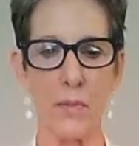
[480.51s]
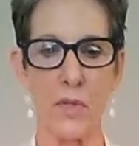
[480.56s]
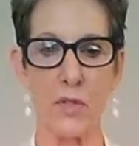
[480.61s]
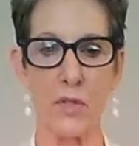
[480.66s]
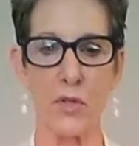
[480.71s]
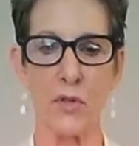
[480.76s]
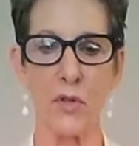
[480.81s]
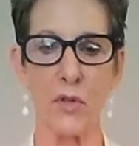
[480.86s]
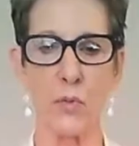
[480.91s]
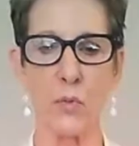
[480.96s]

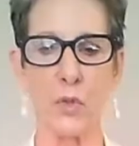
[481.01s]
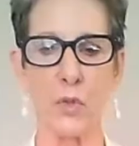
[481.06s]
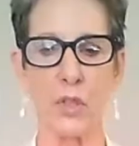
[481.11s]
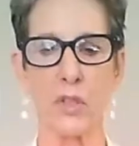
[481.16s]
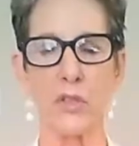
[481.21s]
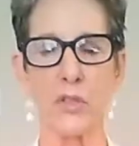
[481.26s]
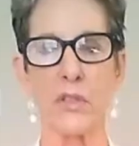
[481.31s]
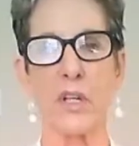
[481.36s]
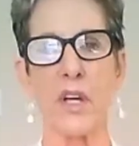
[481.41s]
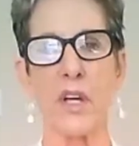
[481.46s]
to the
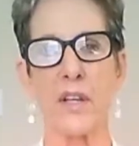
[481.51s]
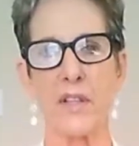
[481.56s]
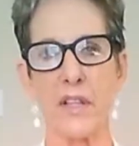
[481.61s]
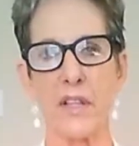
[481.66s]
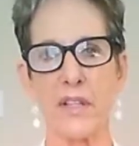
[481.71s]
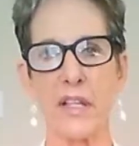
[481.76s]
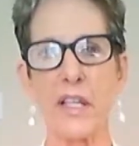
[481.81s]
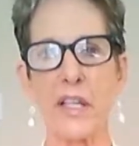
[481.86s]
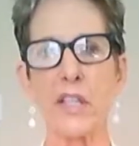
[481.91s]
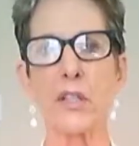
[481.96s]
world that
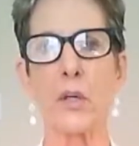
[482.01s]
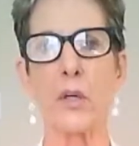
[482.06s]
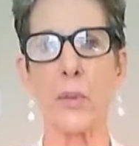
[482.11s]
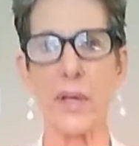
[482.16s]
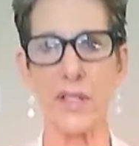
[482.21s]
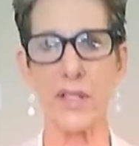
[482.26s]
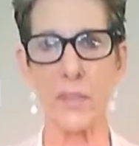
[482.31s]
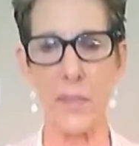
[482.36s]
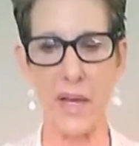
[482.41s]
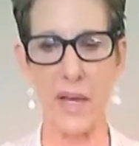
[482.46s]
the ego
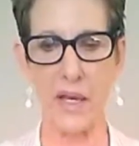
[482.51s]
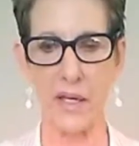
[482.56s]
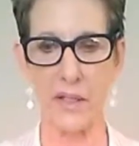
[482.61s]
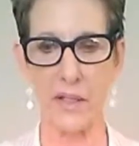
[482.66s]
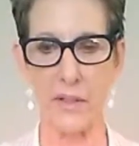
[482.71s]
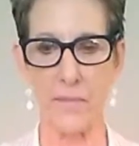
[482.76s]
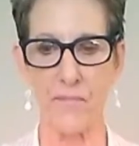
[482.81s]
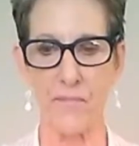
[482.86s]
has made.